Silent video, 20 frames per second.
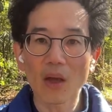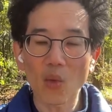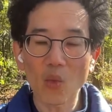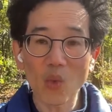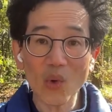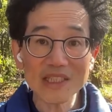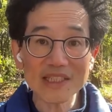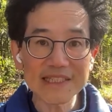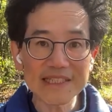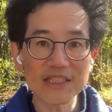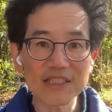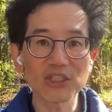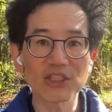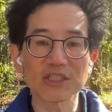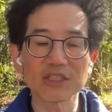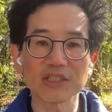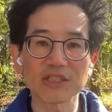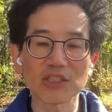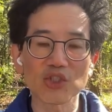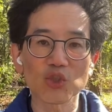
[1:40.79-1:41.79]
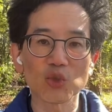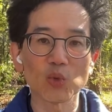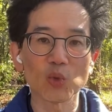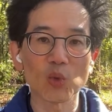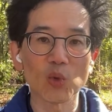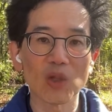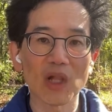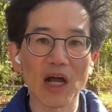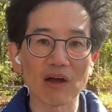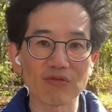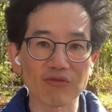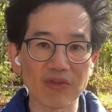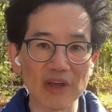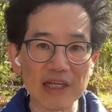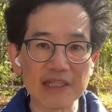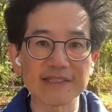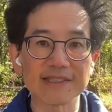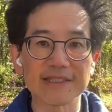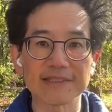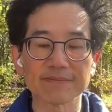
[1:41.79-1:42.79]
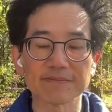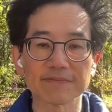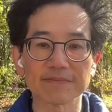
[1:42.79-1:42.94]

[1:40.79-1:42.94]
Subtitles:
What teachers in school are facing.